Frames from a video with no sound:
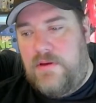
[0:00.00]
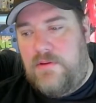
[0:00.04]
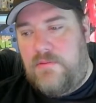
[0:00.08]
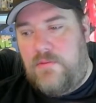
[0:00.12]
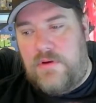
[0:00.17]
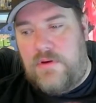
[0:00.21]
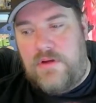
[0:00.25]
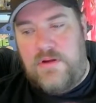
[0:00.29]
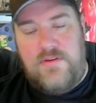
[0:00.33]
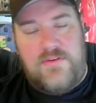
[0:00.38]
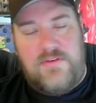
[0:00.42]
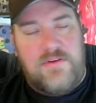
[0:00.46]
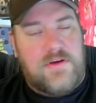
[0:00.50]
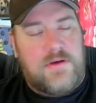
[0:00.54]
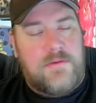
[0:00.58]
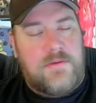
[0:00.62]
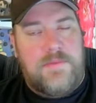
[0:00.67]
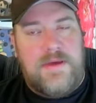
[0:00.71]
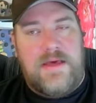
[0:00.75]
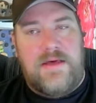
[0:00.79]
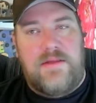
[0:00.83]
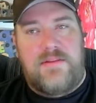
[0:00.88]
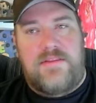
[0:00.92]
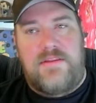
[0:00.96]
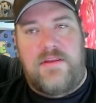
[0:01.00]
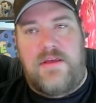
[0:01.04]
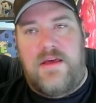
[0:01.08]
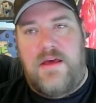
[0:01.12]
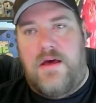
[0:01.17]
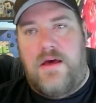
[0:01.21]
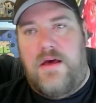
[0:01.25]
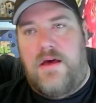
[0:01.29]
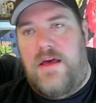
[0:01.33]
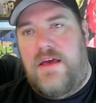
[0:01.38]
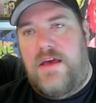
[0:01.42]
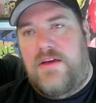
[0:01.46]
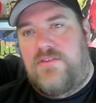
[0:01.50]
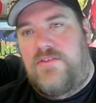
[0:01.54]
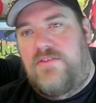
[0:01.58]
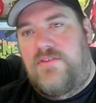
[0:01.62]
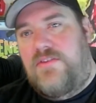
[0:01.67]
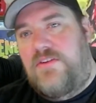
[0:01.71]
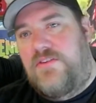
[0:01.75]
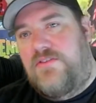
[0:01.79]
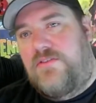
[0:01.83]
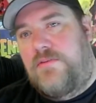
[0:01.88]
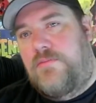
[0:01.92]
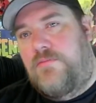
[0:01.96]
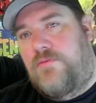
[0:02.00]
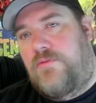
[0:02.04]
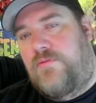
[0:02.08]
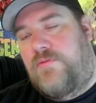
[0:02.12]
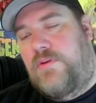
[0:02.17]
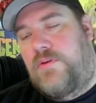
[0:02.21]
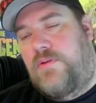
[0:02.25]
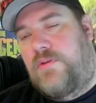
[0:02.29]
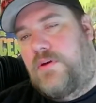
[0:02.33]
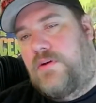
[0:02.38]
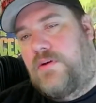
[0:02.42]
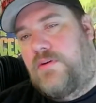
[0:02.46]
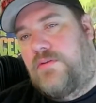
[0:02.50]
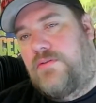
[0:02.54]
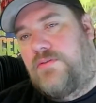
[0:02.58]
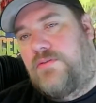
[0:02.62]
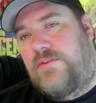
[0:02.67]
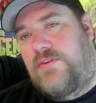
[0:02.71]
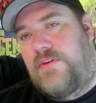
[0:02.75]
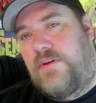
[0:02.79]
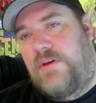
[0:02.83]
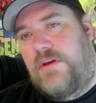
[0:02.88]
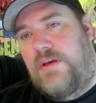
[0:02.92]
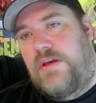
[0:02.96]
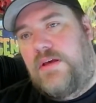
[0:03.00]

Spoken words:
We're going to talk about the Exorcism, review those.